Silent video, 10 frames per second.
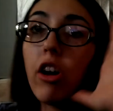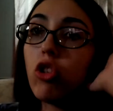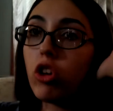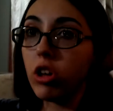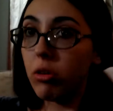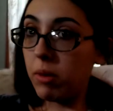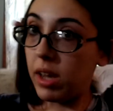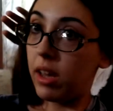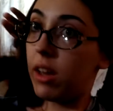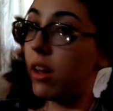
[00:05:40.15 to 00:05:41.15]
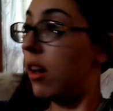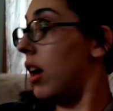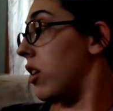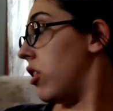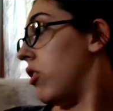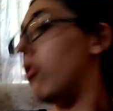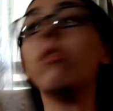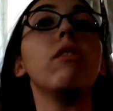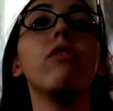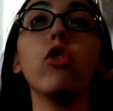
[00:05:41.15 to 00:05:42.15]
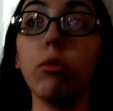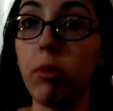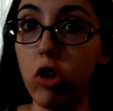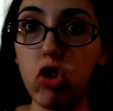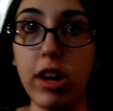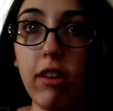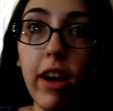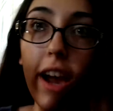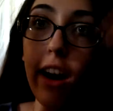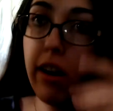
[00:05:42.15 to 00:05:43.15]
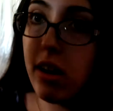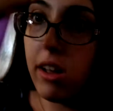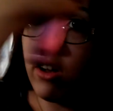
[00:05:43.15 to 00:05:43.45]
I'll show you what I do for brushing out hair.